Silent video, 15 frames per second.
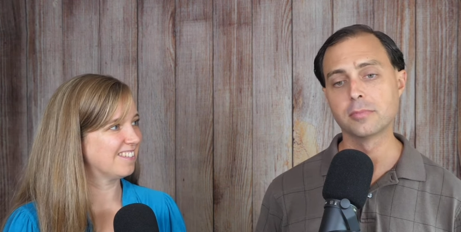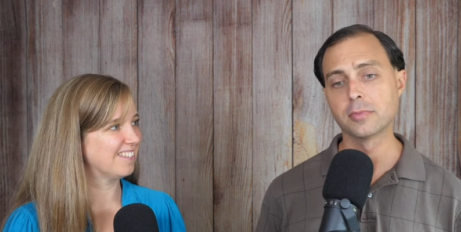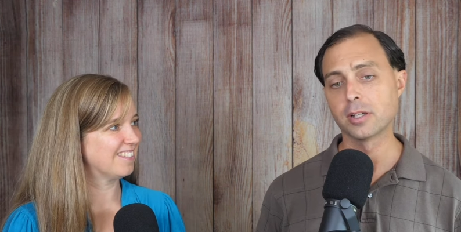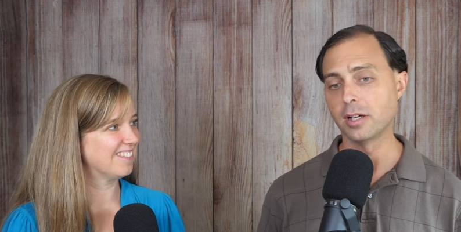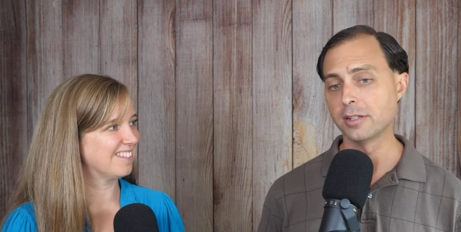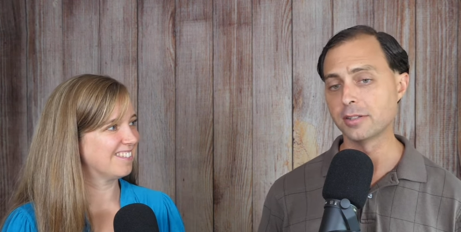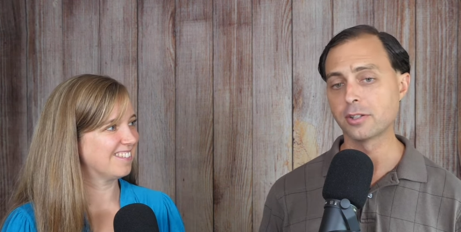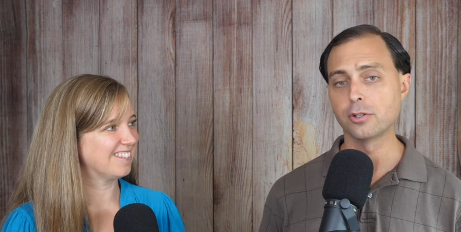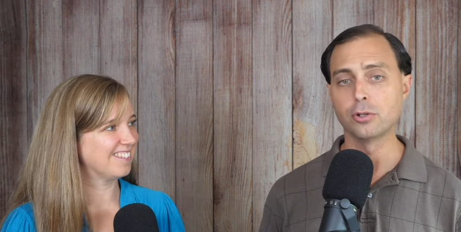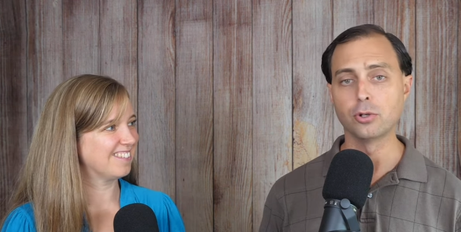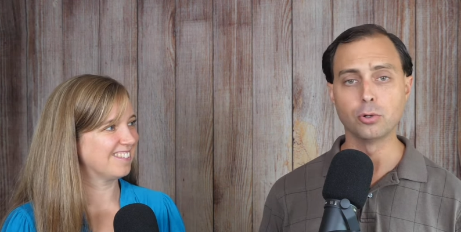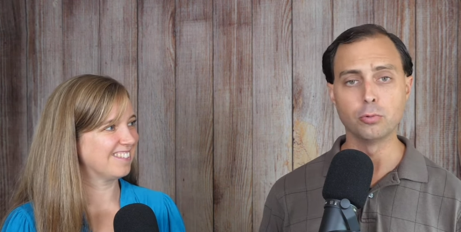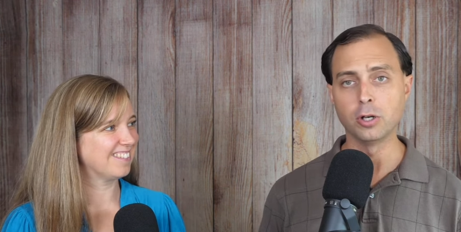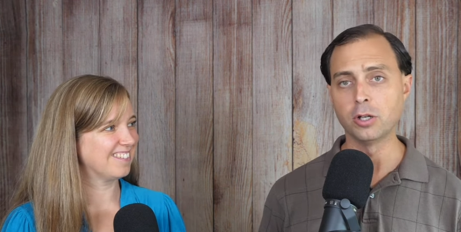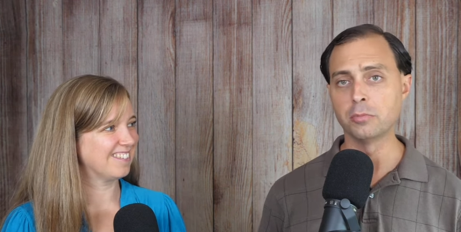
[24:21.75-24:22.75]

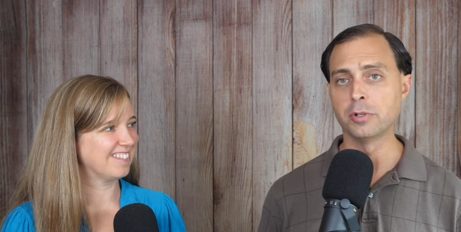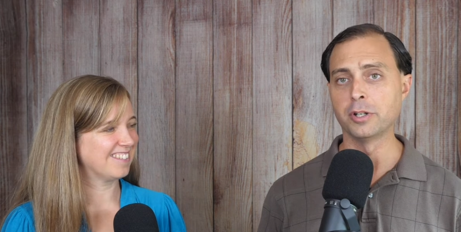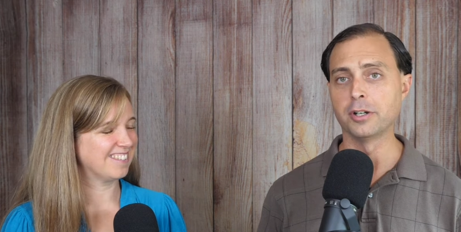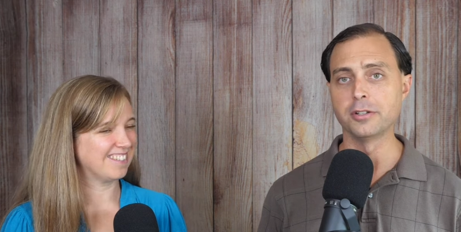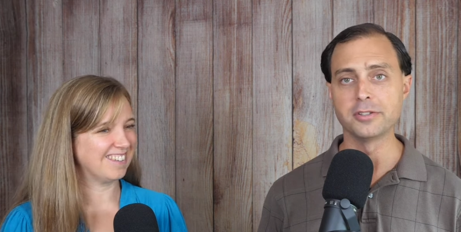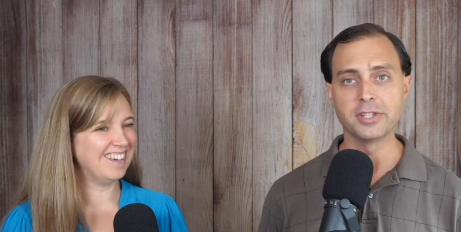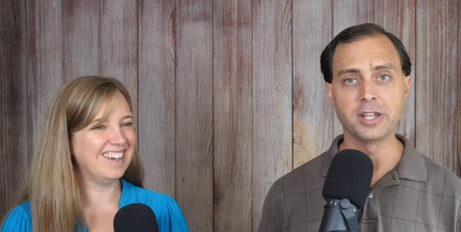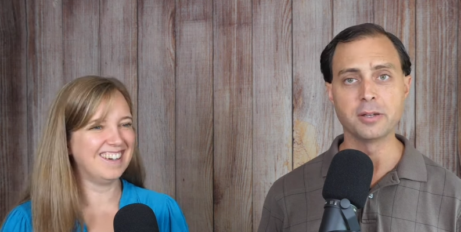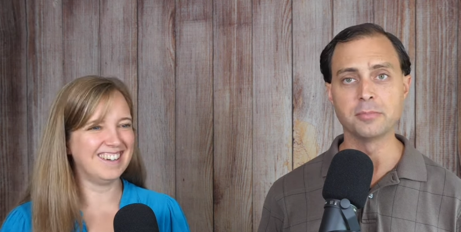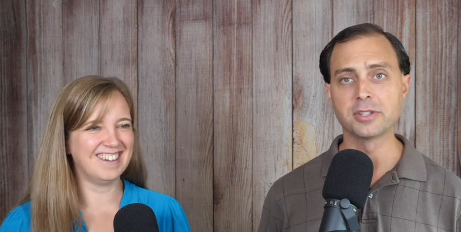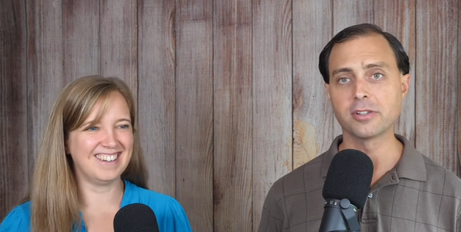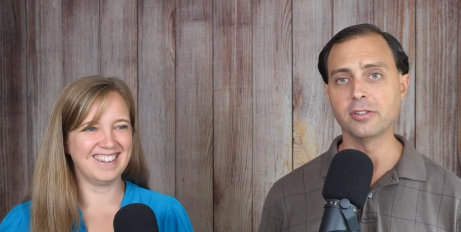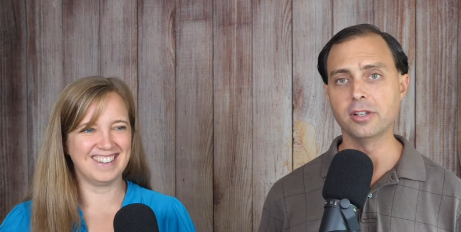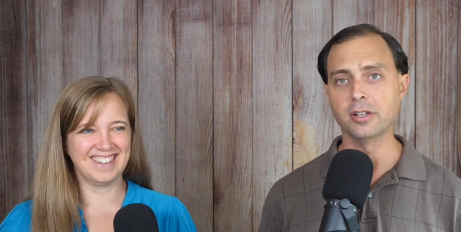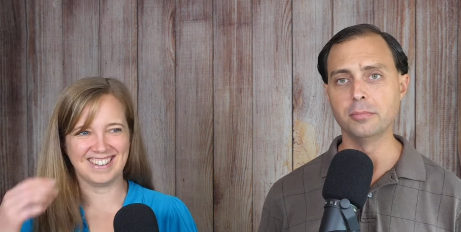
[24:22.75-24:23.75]
Speaker 1: Costco, Walmart, Sam's
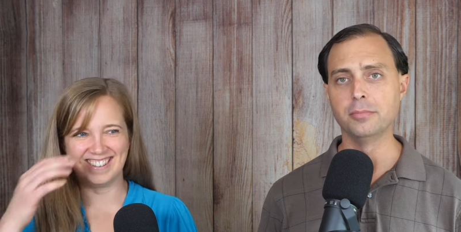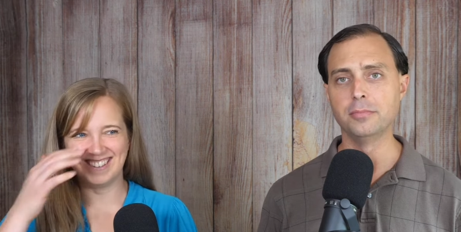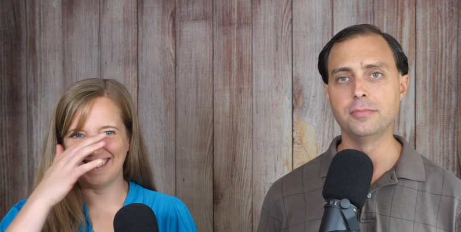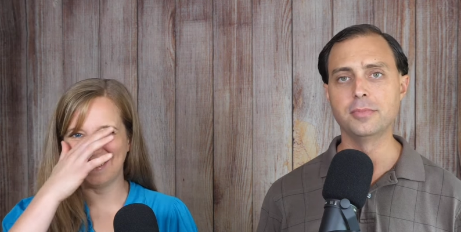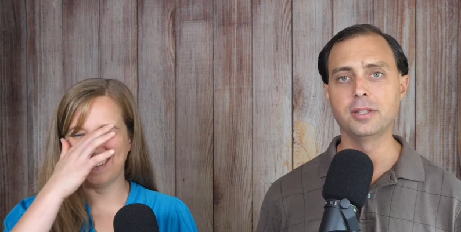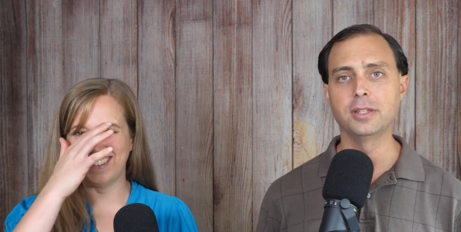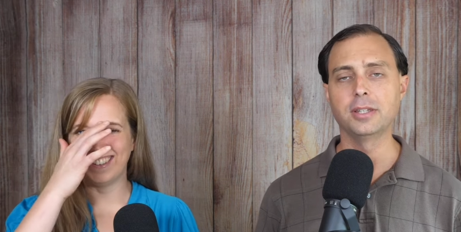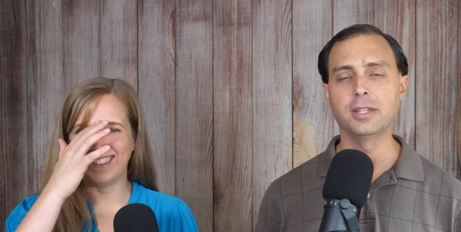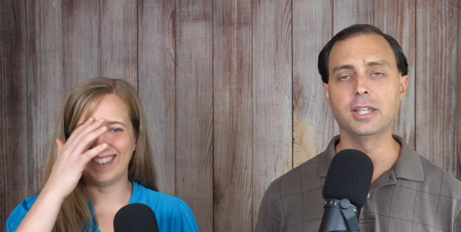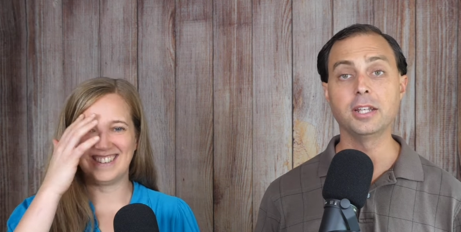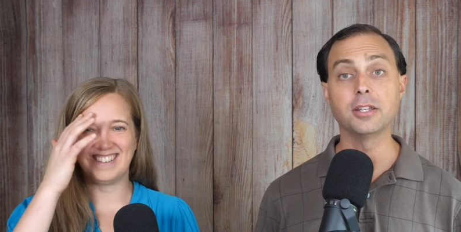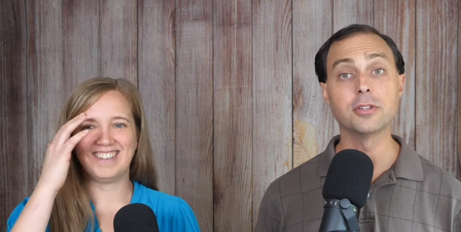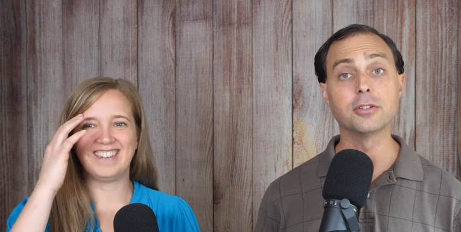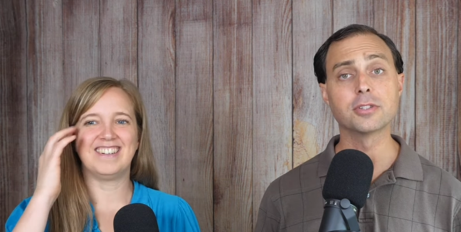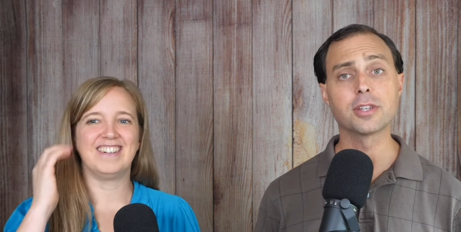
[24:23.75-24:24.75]
Club, any
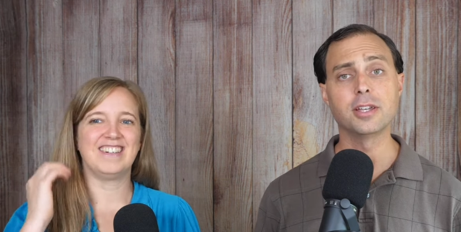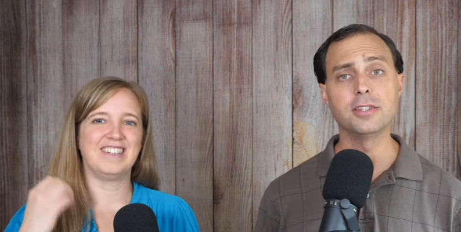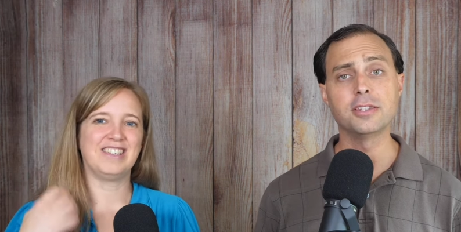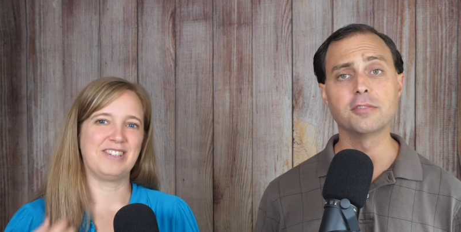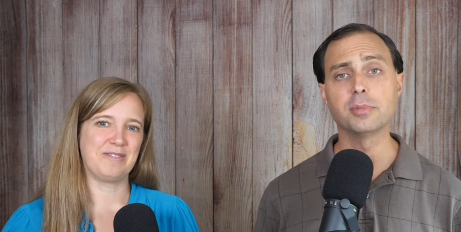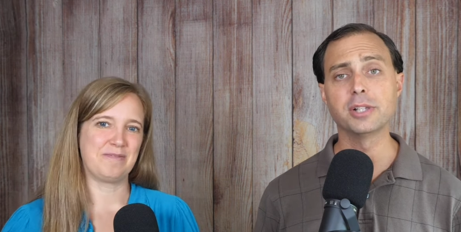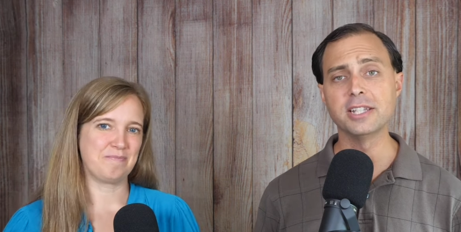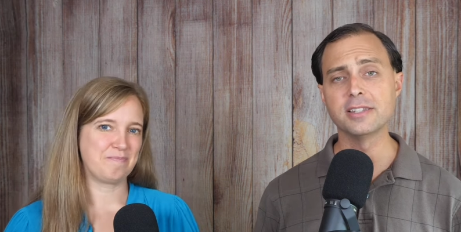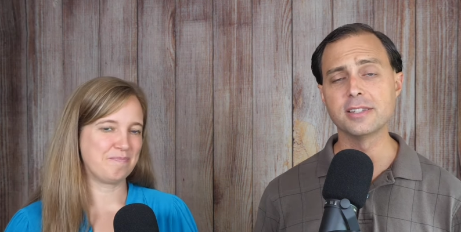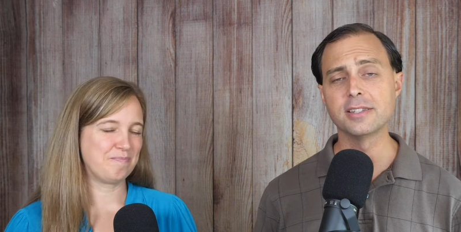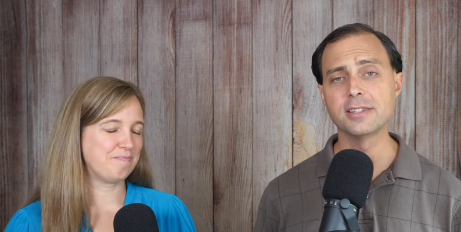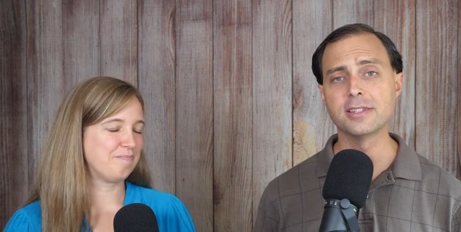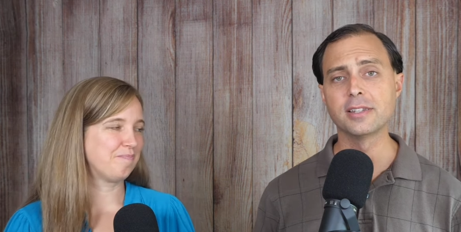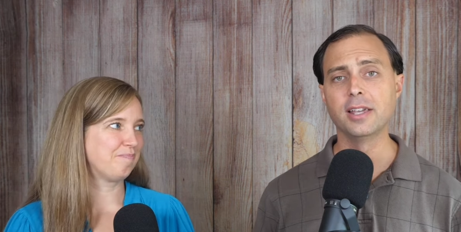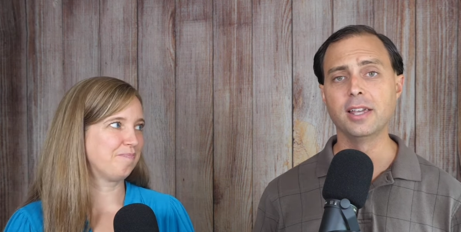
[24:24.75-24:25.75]
of those kinds of
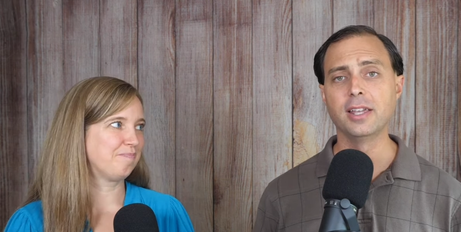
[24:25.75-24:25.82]
places.